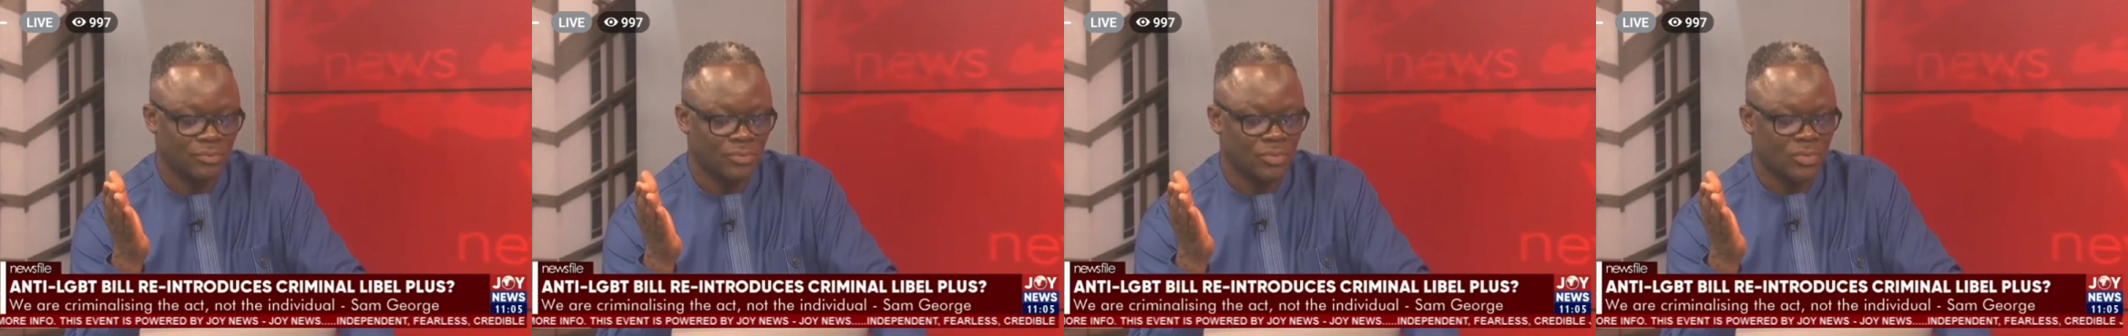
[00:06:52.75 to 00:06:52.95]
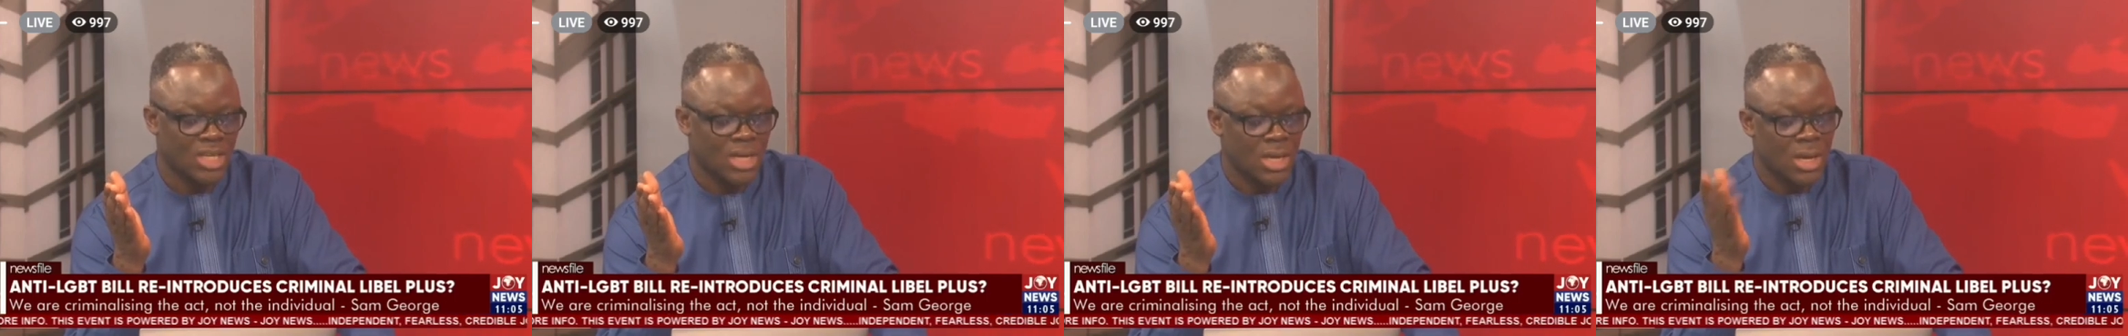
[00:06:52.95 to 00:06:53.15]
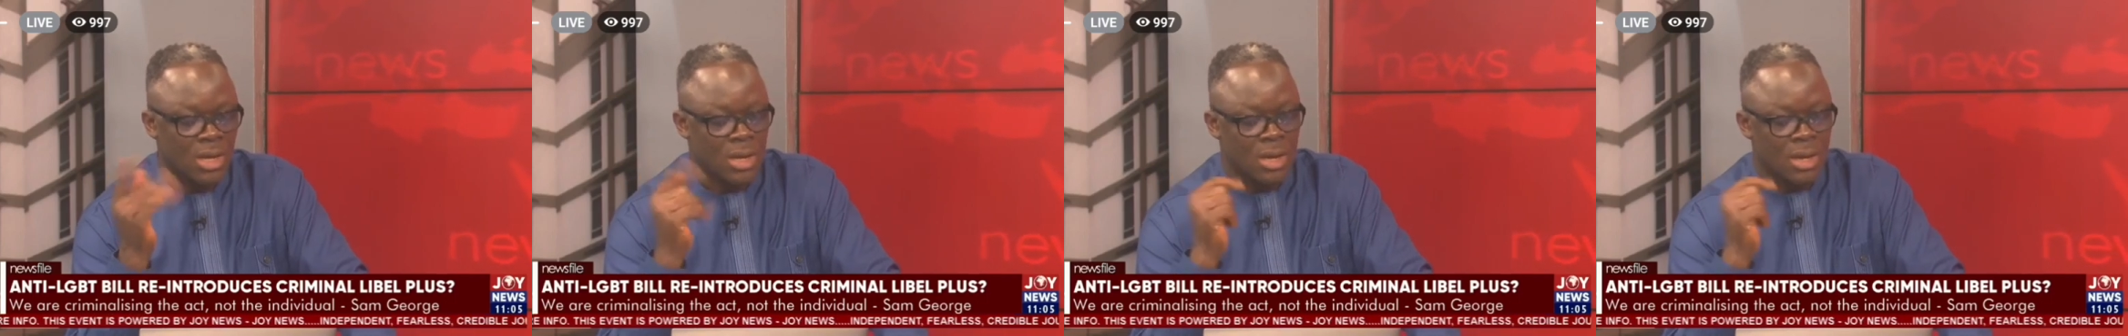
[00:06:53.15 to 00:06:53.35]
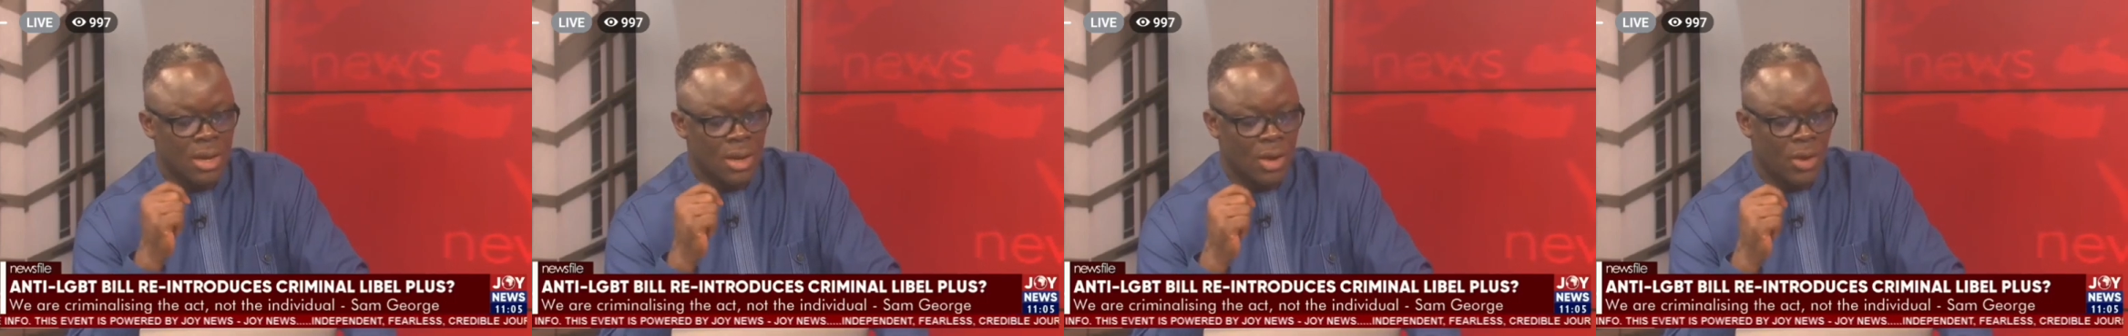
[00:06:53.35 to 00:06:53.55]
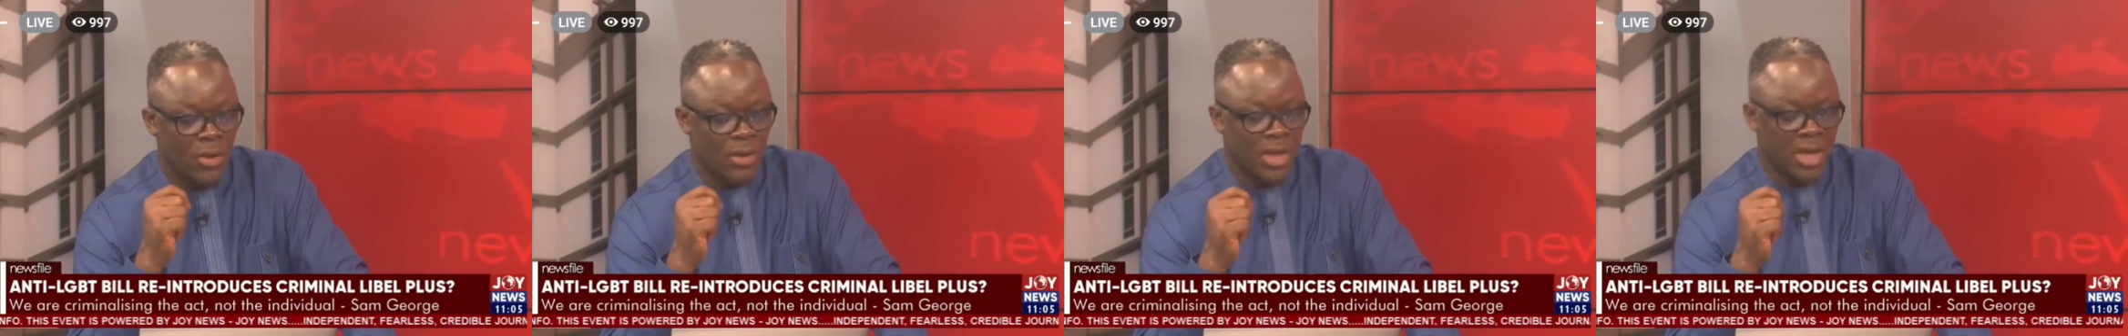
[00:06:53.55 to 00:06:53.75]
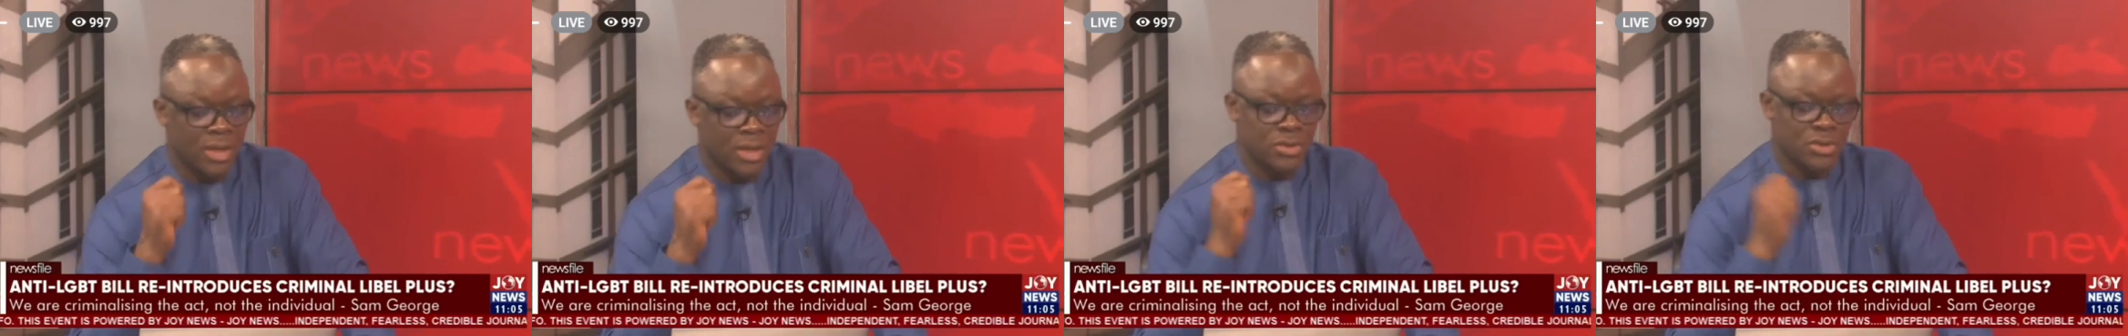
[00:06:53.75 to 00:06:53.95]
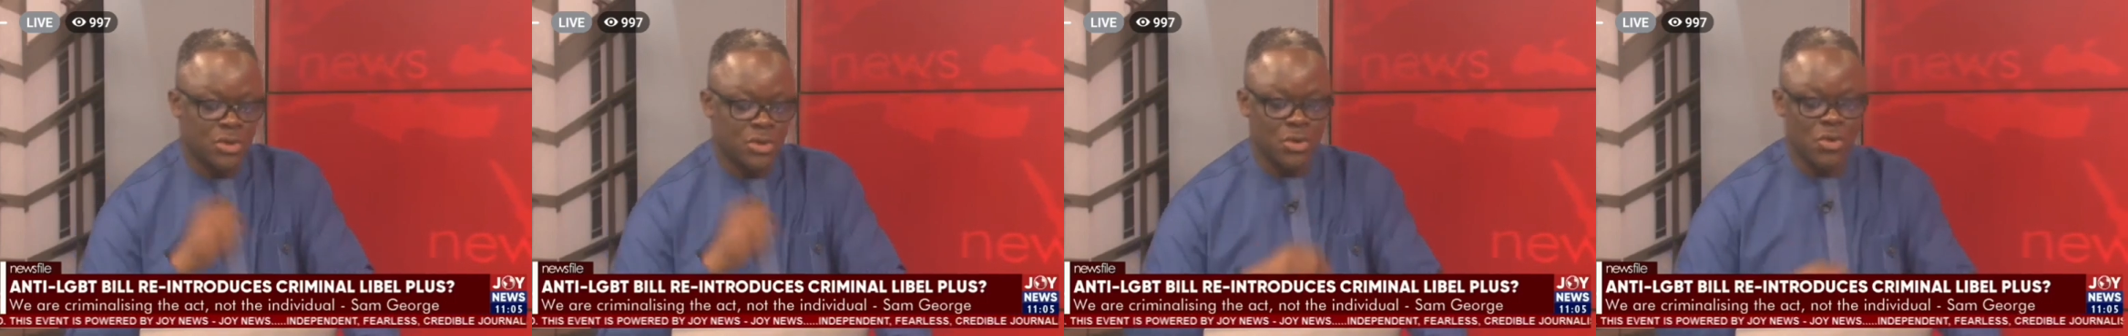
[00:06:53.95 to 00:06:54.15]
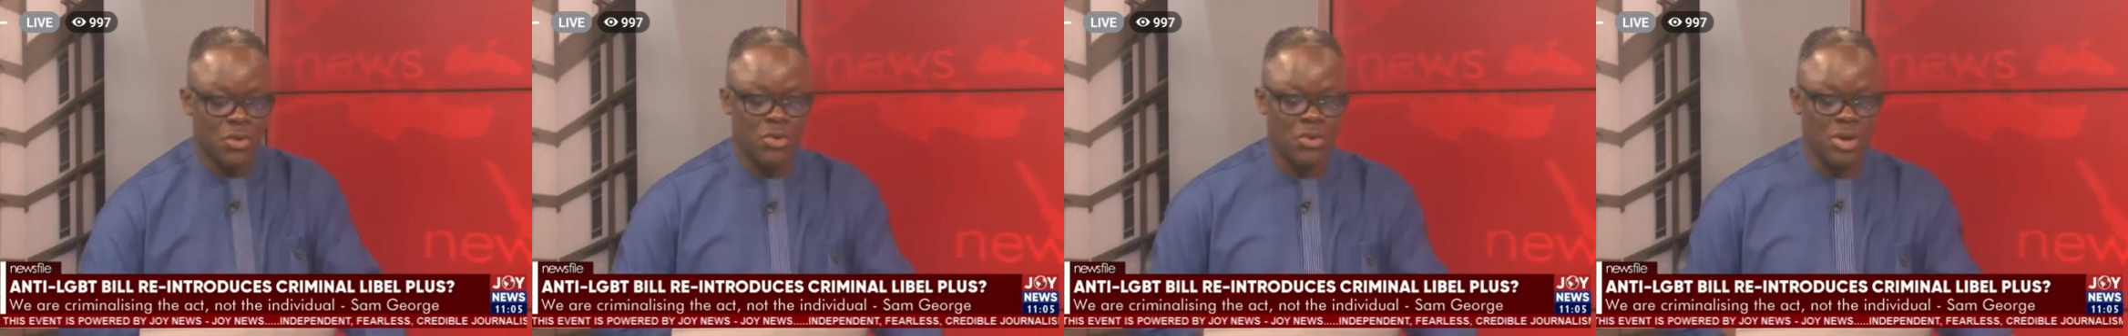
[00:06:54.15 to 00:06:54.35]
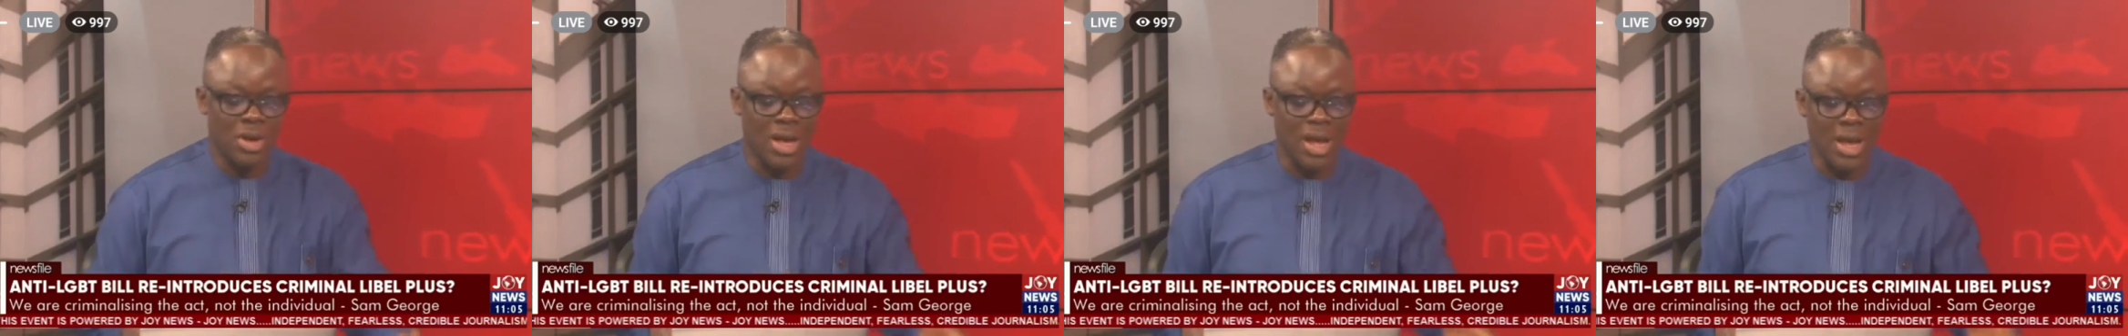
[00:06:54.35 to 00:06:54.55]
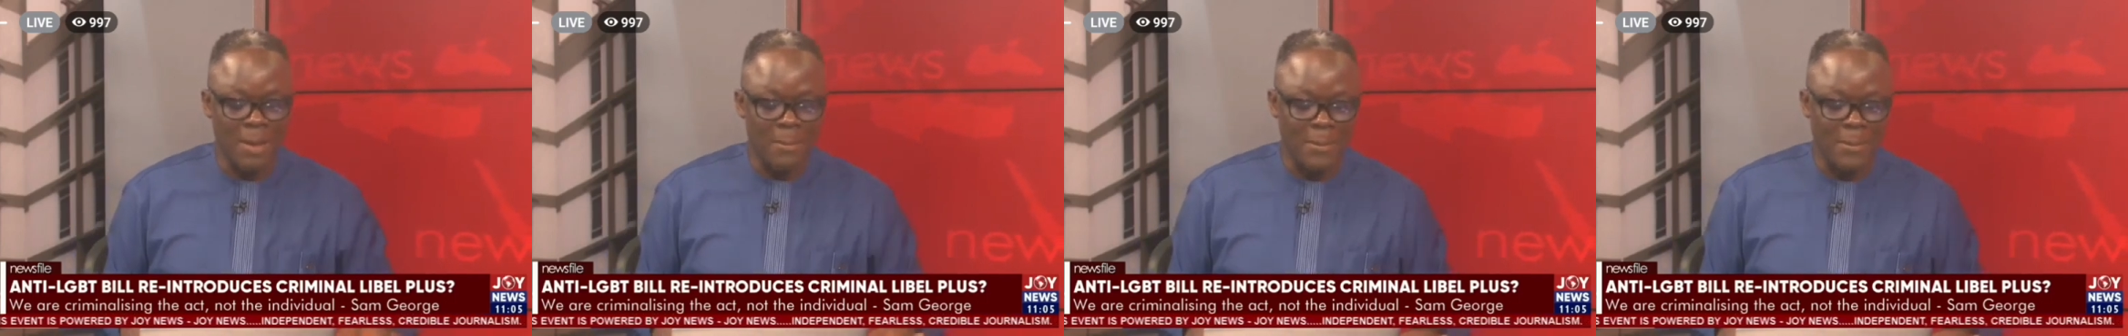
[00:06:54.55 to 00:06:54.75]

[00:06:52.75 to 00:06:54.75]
Okay, so I understand